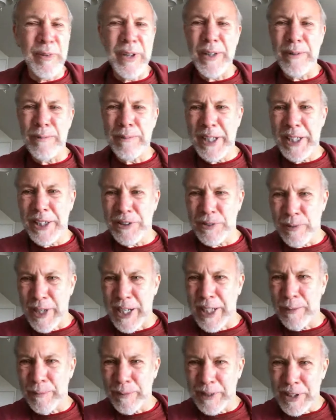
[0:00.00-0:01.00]
page
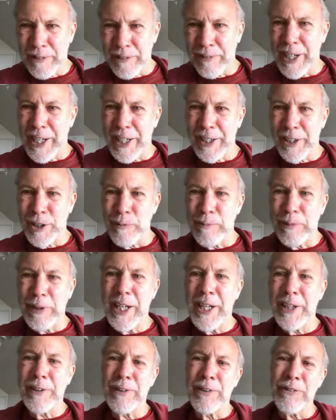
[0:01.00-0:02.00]
randomly divided into
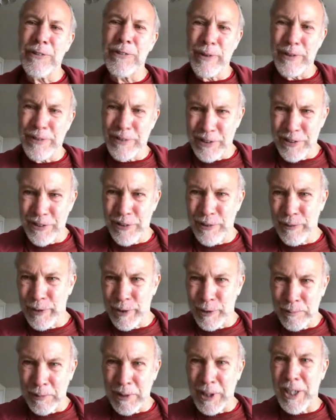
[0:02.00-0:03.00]
panels with just the
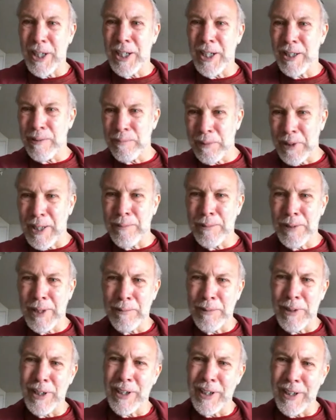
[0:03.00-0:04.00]
word blah, blah, blah,
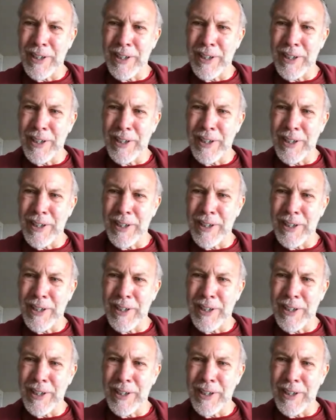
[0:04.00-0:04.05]
blah.